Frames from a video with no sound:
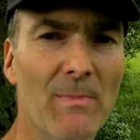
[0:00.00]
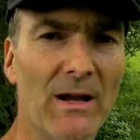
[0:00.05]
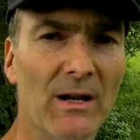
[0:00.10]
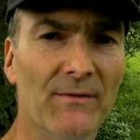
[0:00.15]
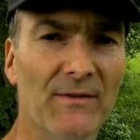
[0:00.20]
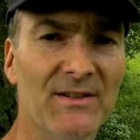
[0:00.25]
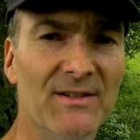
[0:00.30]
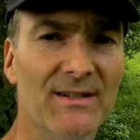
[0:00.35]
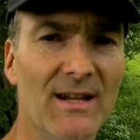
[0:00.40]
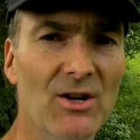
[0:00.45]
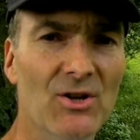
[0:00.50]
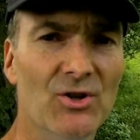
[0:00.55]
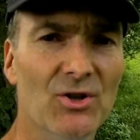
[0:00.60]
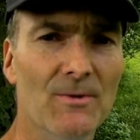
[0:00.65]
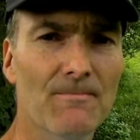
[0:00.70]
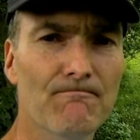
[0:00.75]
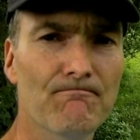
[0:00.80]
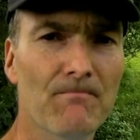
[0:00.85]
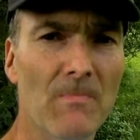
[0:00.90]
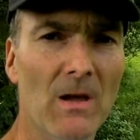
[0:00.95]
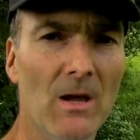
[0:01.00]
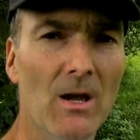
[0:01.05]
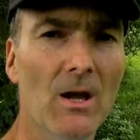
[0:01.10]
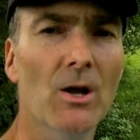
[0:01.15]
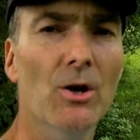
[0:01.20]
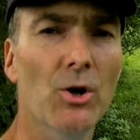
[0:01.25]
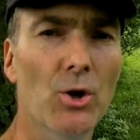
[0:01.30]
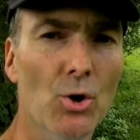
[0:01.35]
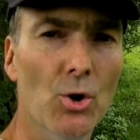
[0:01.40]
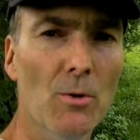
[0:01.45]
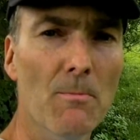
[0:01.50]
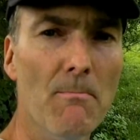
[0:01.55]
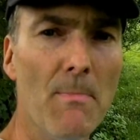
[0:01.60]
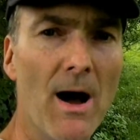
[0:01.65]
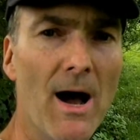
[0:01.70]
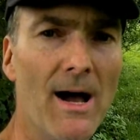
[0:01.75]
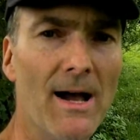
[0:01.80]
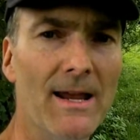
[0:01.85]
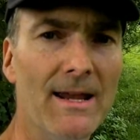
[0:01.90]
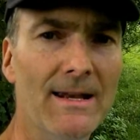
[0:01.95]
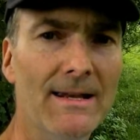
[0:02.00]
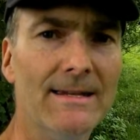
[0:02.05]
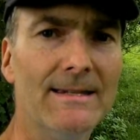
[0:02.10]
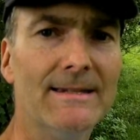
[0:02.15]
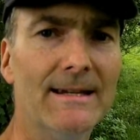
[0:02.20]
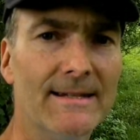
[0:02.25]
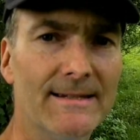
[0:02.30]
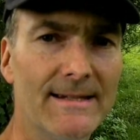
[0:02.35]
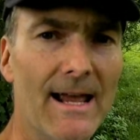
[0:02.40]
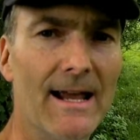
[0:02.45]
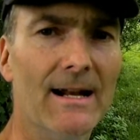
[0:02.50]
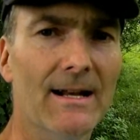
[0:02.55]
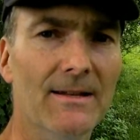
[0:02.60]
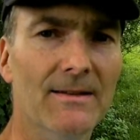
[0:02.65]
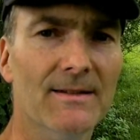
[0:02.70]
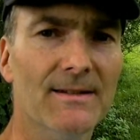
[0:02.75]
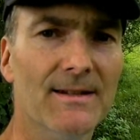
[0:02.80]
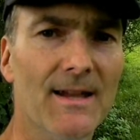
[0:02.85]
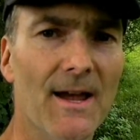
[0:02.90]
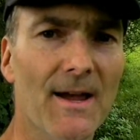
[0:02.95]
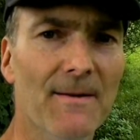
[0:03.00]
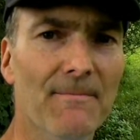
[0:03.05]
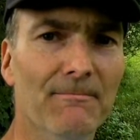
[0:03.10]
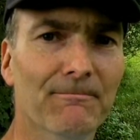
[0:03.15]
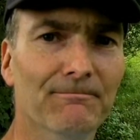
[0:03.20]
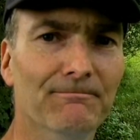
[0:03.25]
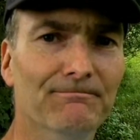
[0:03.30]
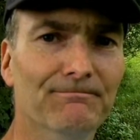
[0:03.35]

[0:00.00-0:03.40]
manifestation. Your mind is exactly the same.